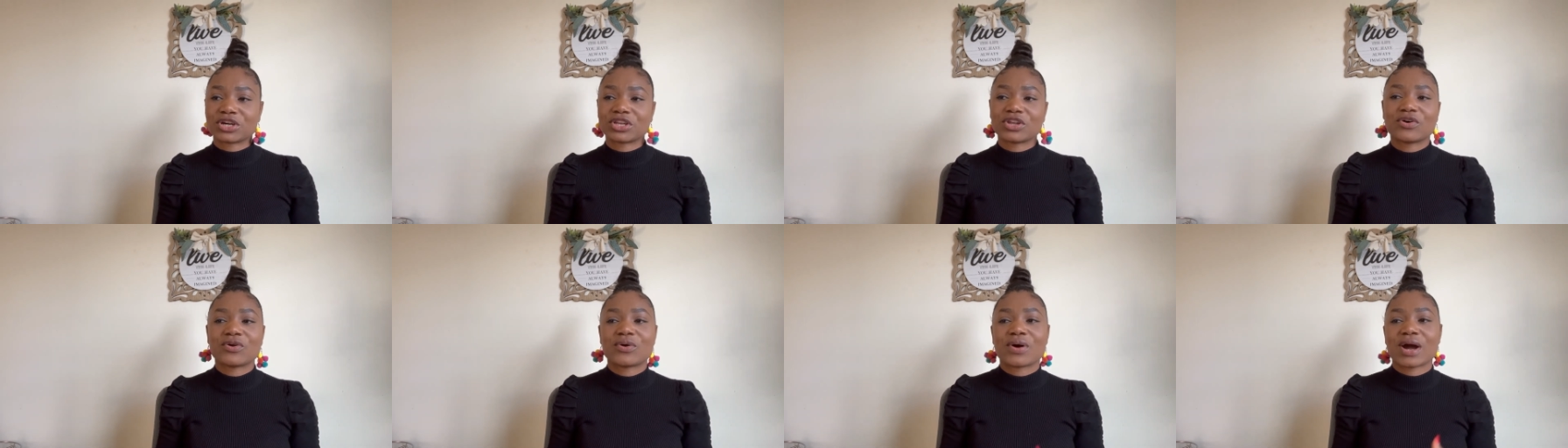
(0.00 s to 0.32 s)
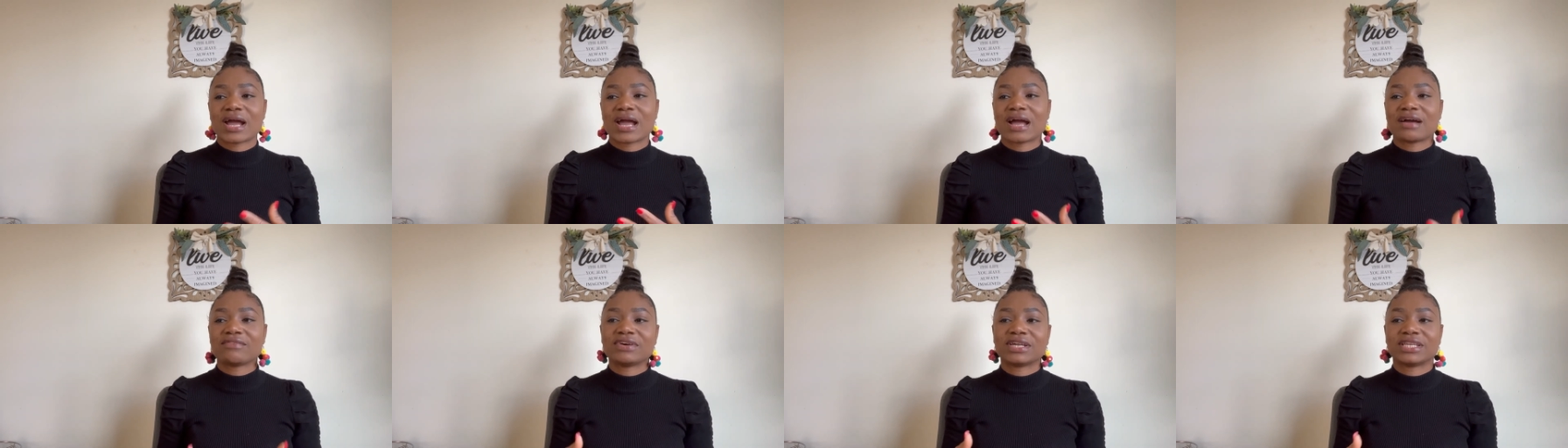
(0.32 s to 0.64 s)
oh, I
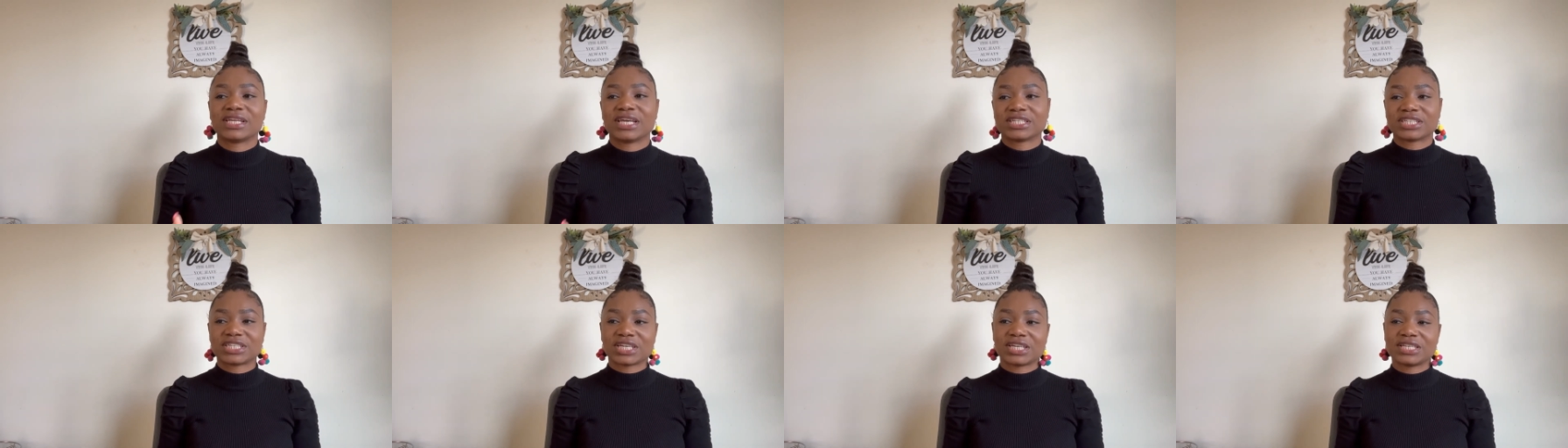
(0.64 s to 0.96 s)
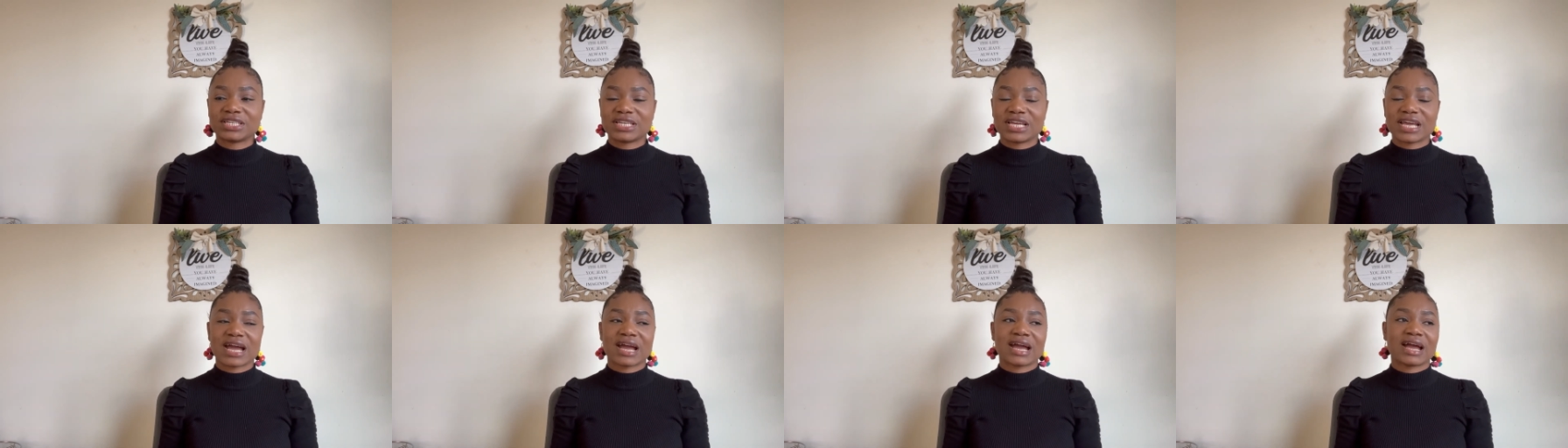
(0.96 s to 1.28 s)
have an
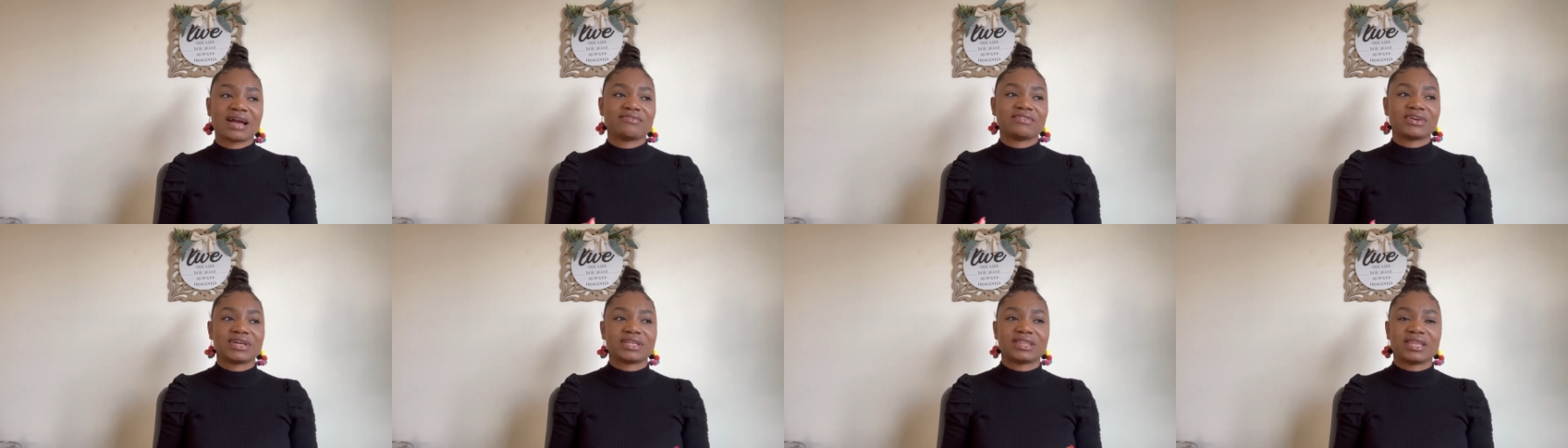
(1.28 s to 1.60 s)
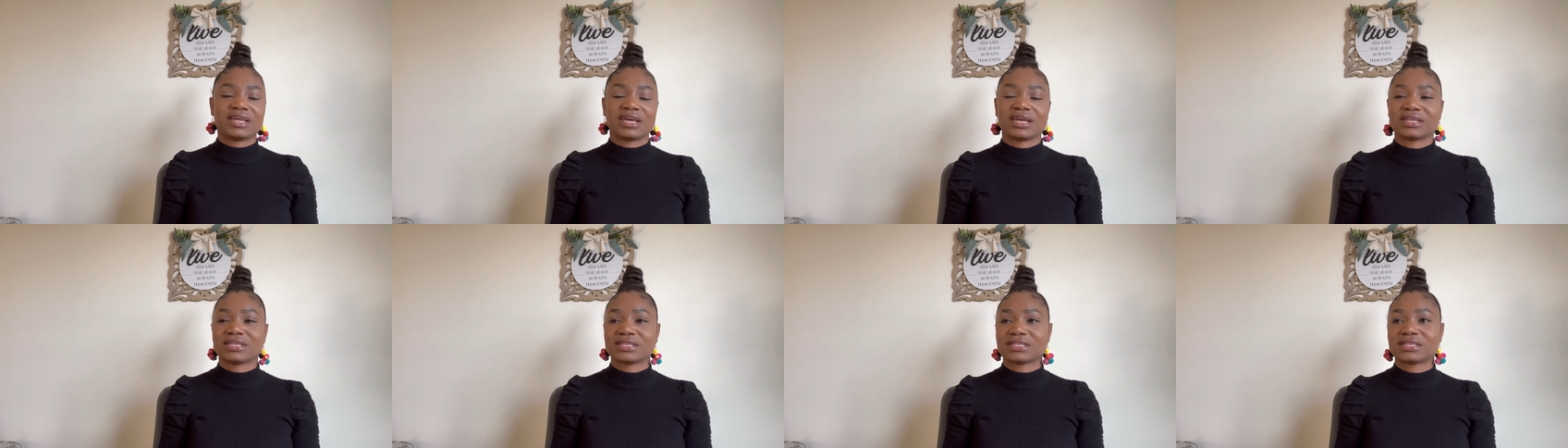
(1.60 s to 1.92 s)
HND, I have a
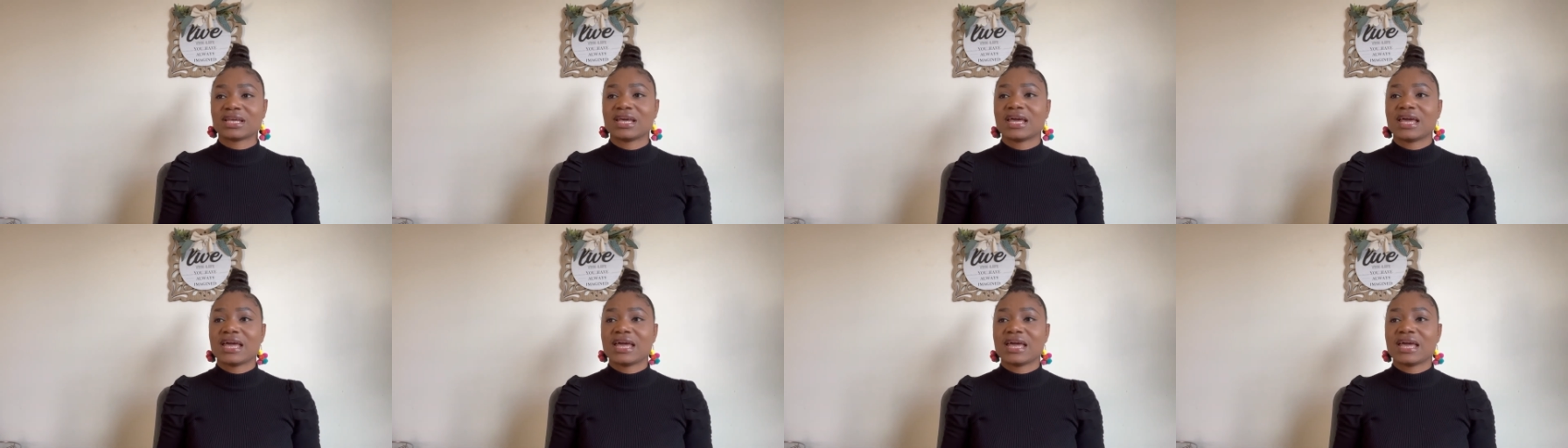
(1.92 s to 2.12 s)
this.